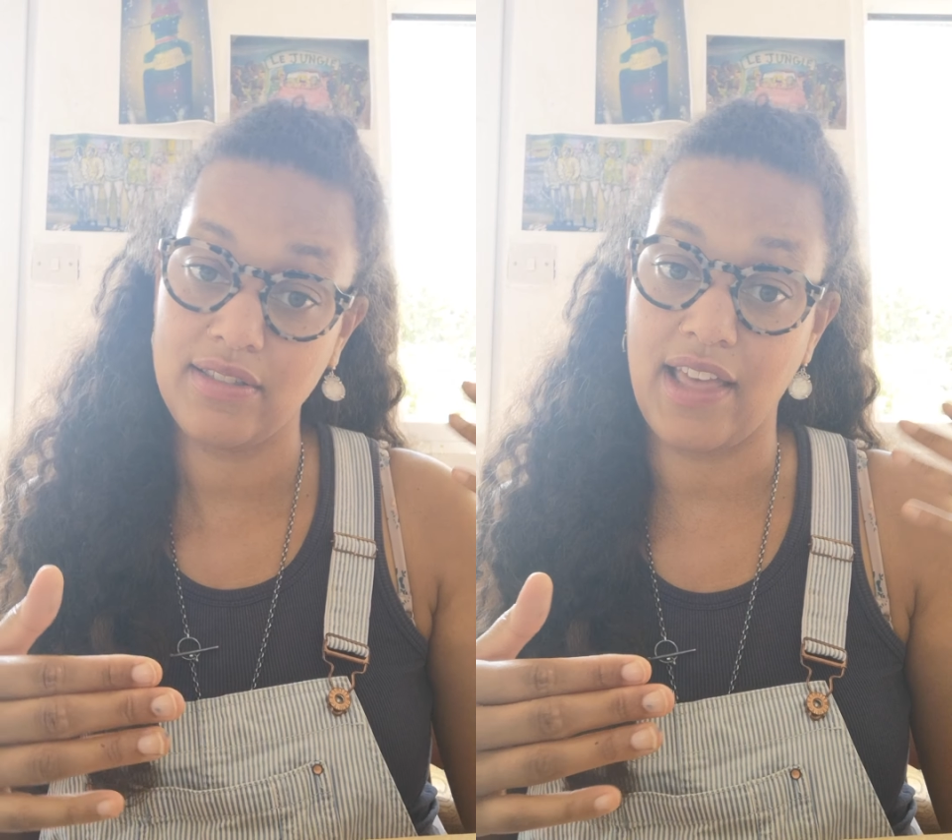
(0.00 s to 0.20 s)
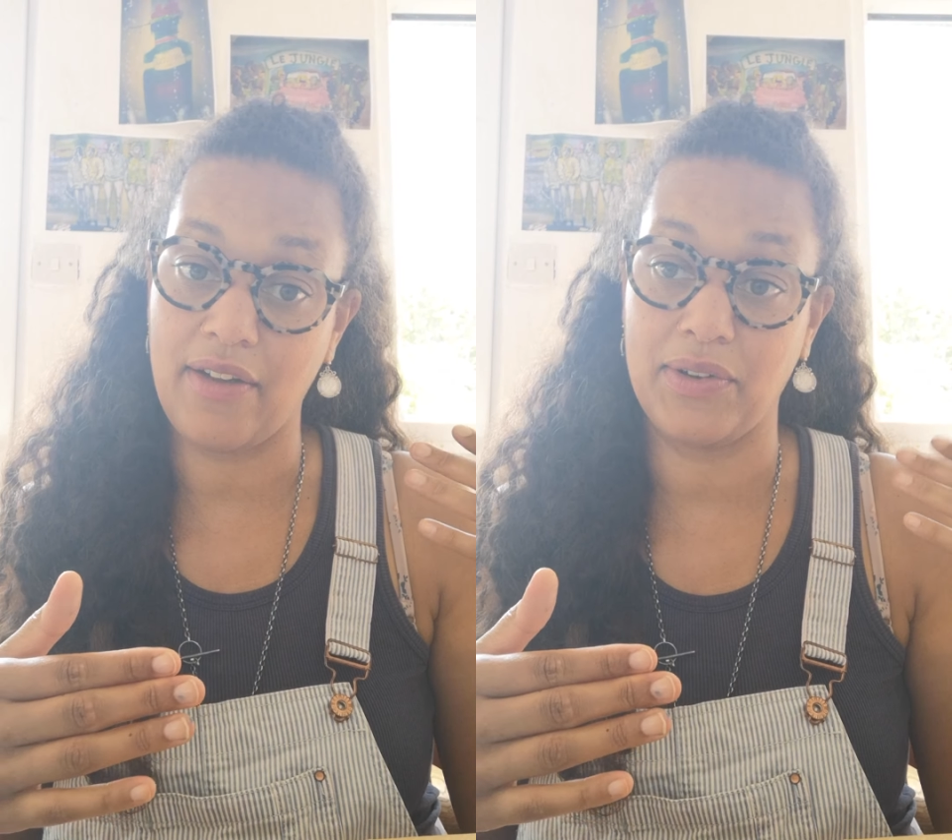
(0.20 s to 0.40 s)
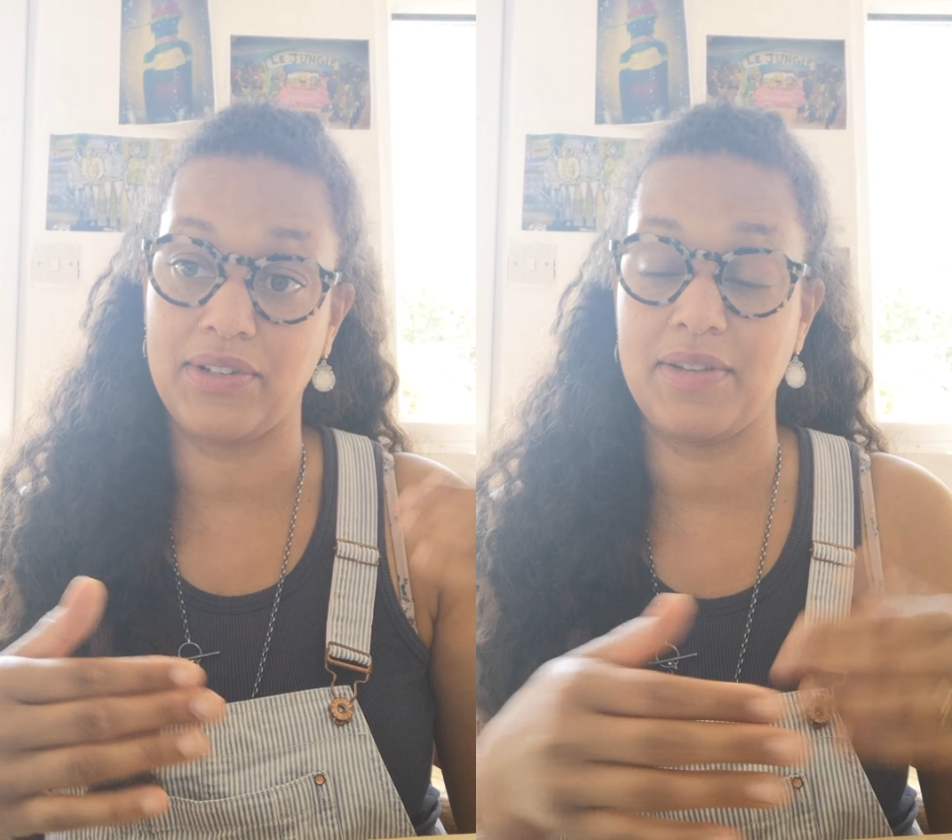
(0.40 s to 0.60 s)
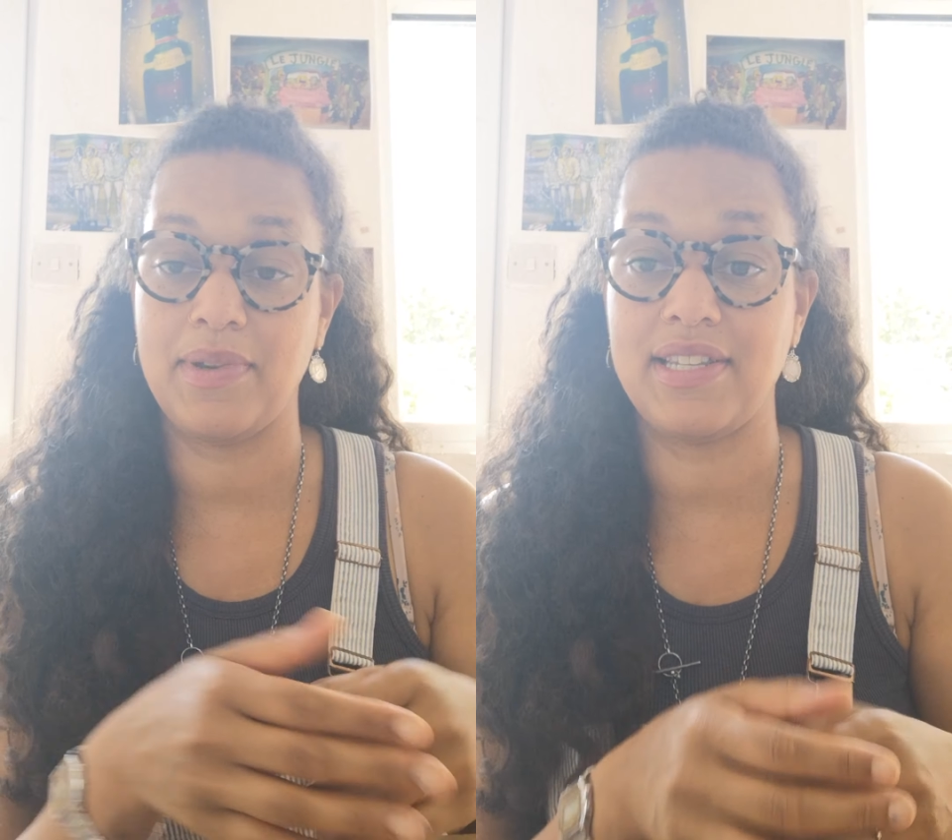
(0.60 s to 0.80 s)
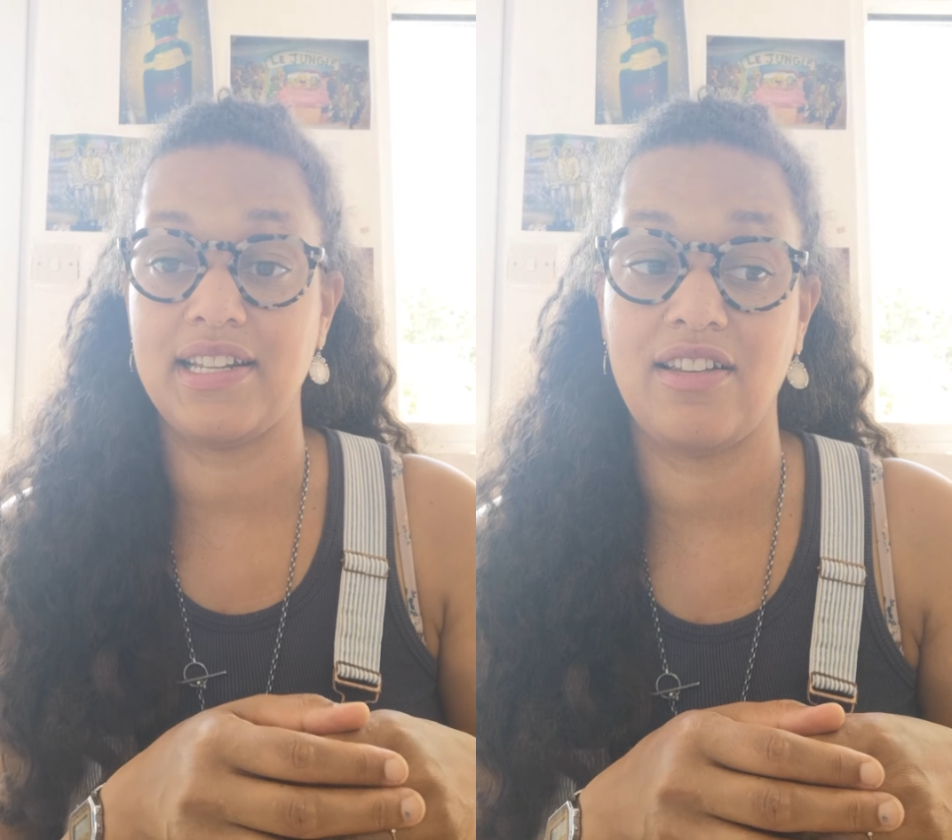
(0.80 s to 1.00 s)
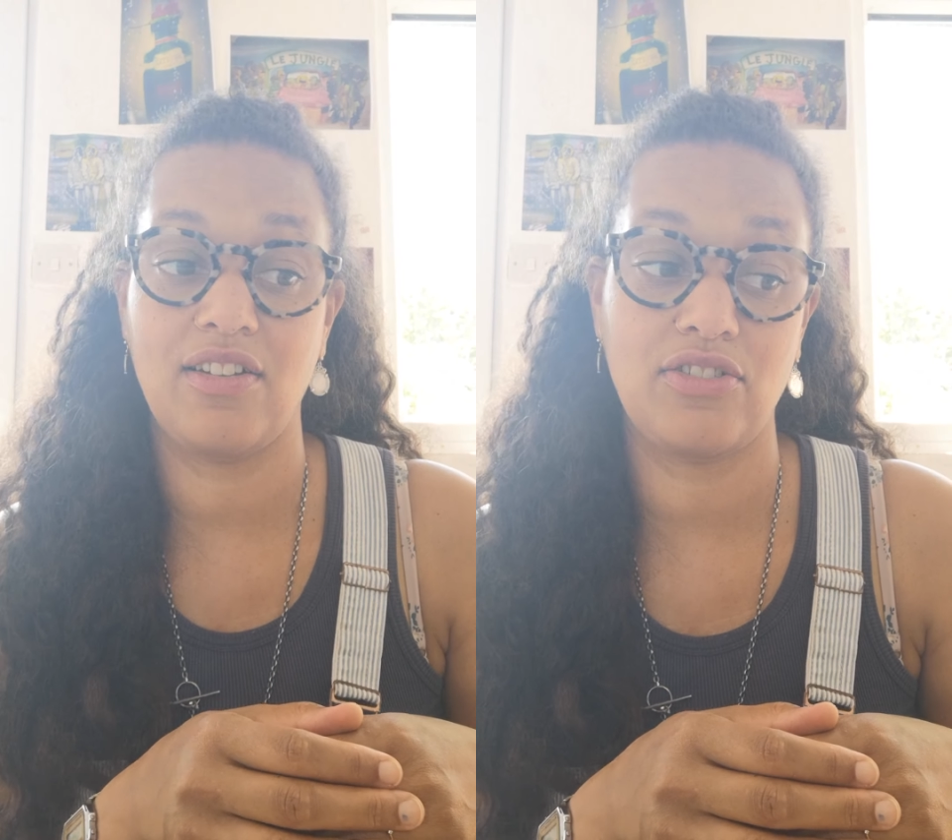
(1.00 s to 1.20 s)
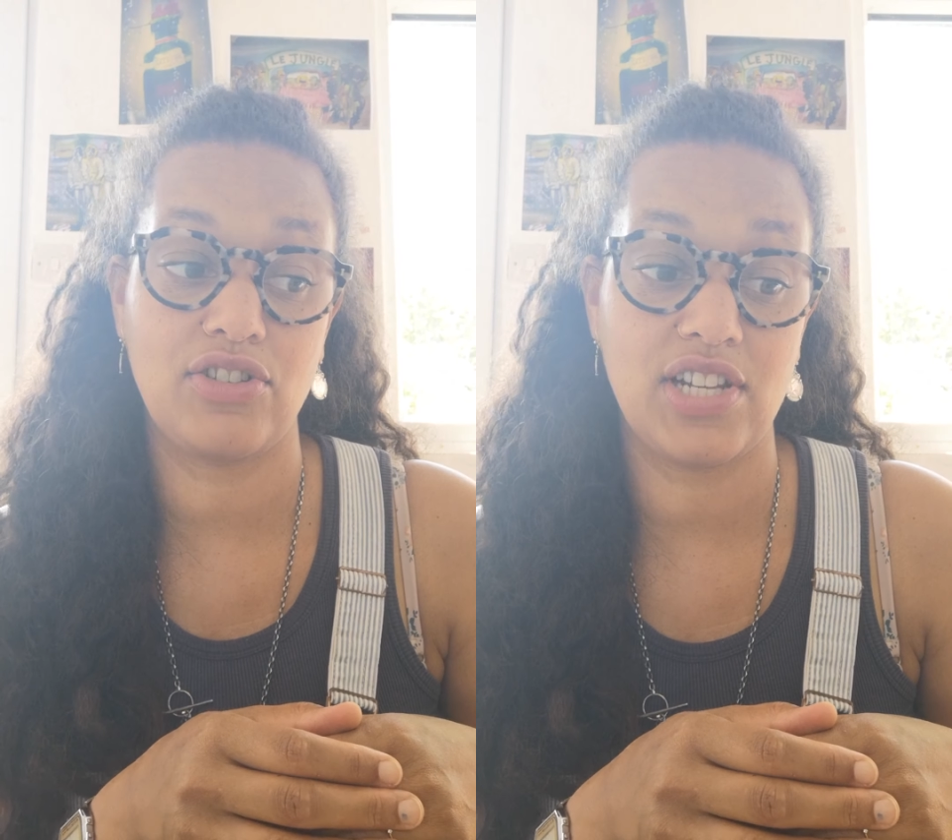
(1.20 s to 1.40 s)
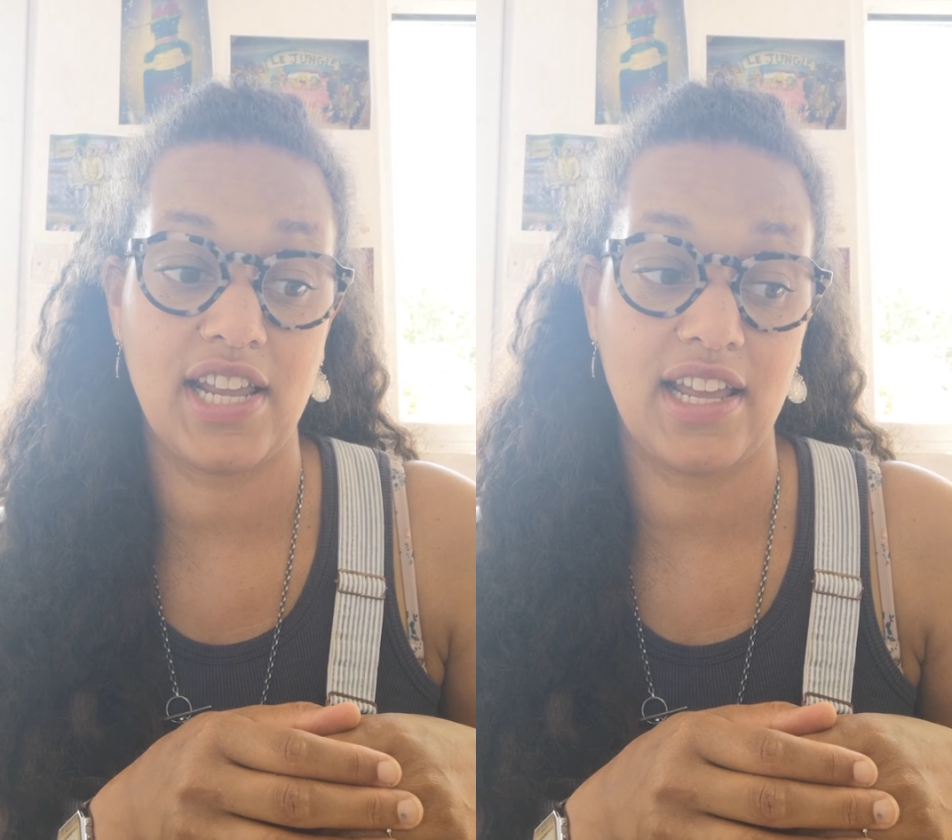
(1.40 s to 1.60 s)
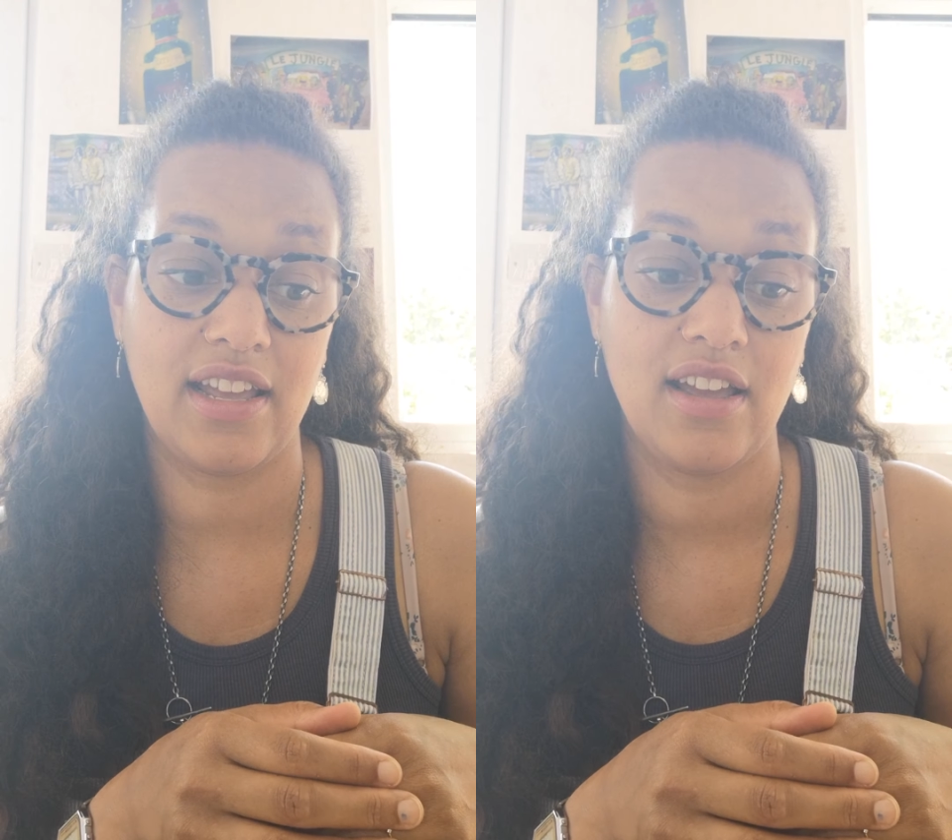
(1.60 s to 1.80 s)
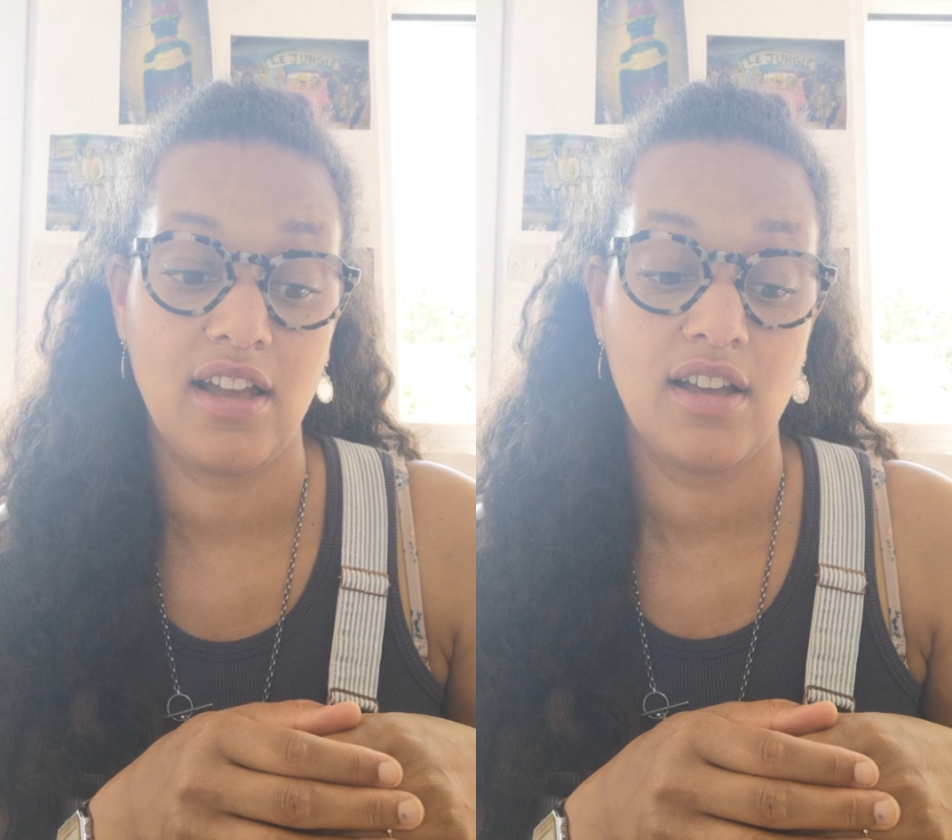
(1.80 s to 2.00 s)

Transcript: that were exhibited last year,